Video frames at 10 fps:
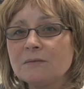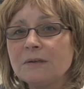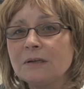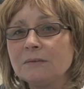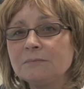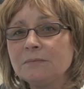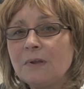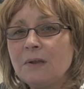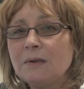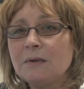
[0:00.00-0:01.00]
of the
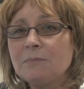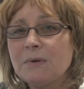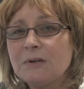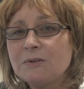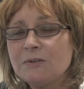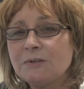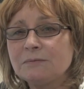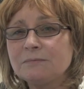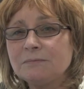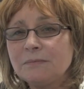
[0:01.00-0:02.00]

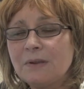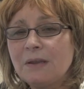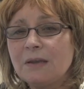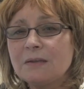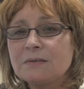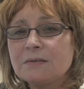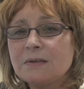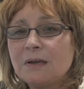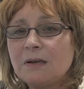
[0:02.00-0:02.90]
depression is